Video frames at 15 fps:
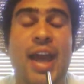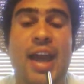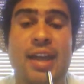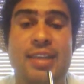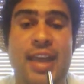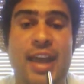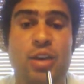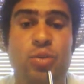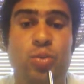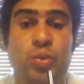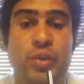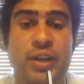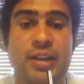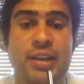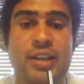and they
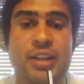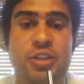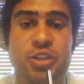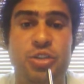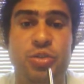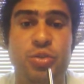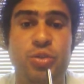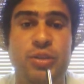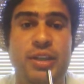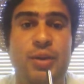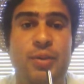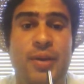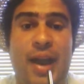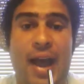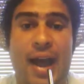really truly
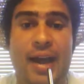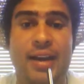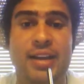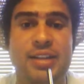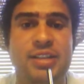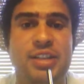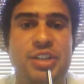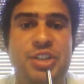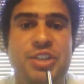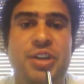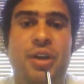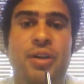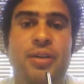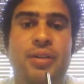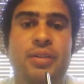were honest and
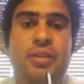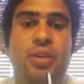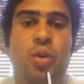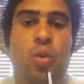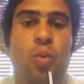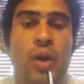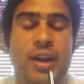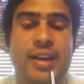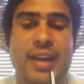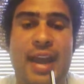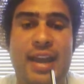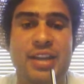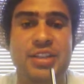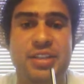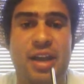showed what
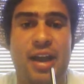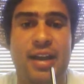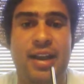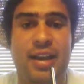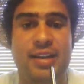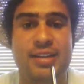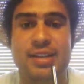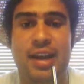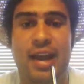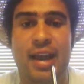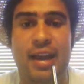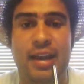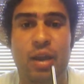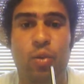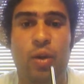gang stalking is
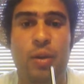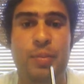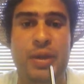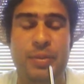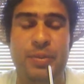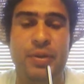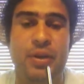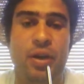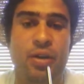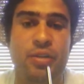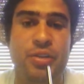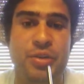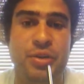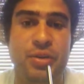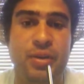like and what people go
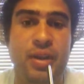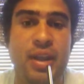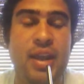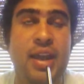through,